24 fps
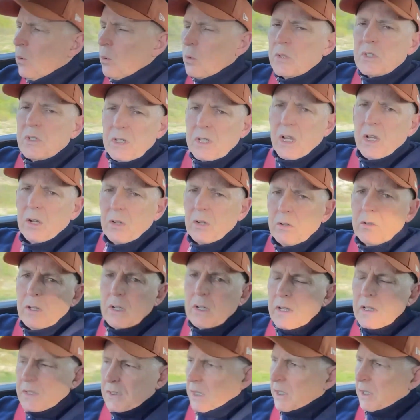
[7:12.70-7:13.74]
also
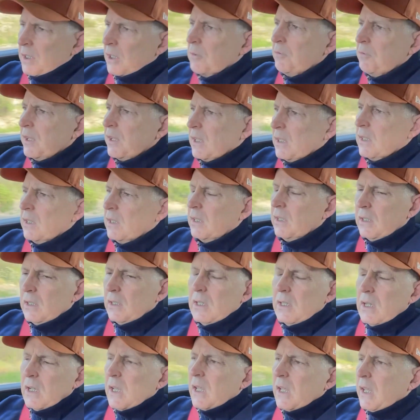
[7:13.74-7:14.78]

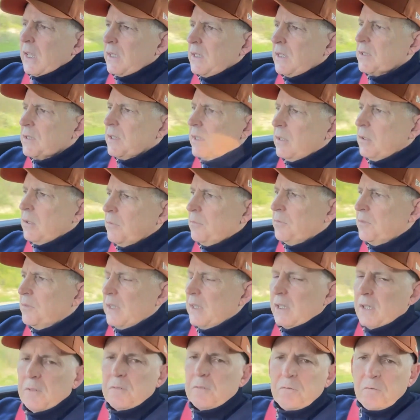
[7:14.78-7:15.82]
significantly. Instead of
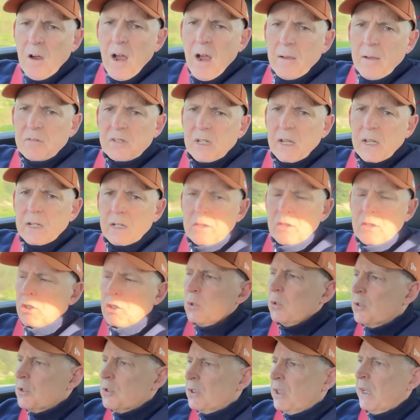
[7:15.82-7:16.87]
the 5 seconds
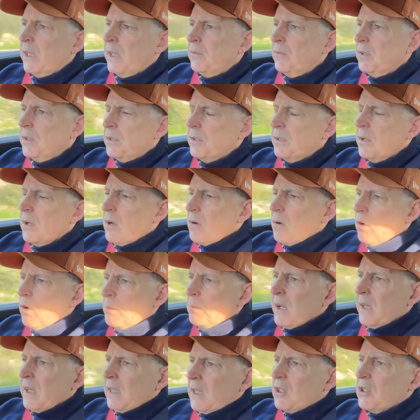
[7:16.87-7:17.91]
0 to 100,
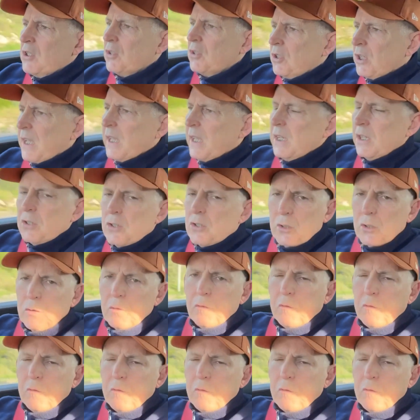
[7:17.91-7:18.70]
we managed to get it to